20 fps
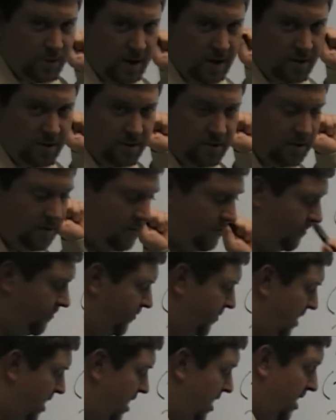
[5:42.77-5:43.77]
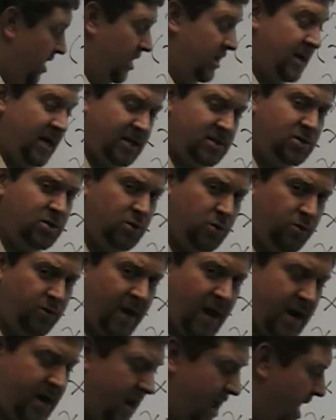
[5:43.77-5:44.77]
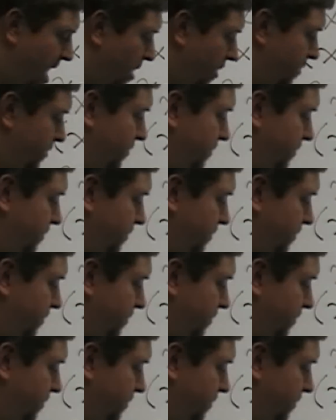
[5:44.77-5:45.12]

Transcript: with. Let's do that now.